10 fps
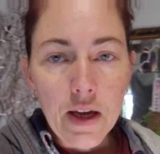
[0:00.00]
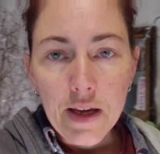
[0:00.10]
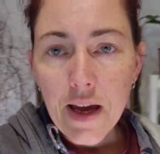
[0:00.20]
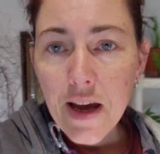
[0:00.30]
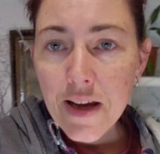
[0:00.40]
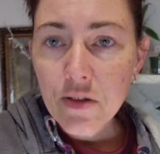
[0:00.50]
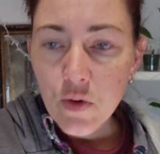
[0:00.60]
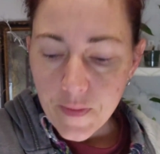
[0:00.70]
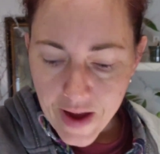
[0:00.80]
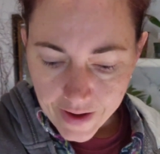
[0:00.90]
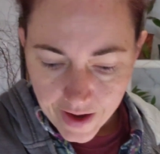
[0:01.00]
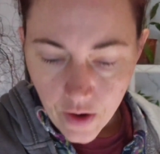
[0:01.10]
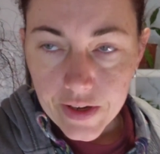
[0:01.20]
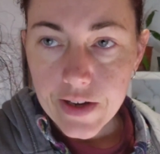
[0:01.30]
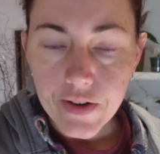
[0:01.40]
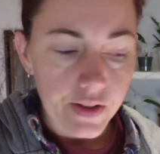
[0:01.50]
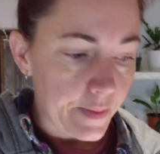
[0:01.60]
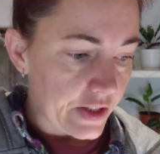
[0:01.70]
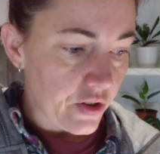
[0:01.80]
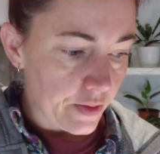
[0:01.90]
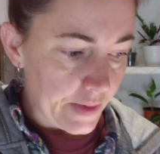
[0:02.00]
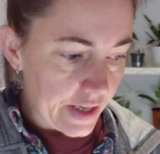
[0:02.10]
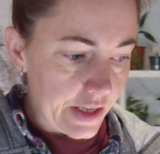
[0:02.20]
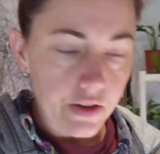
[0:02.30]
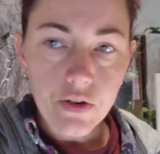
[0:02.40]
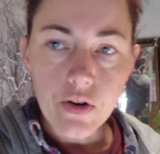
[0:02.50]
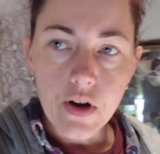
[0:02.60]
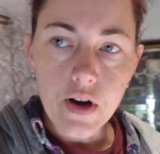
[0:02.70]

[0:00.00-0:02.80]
Hey guys, we're back out here. Let me turn my heater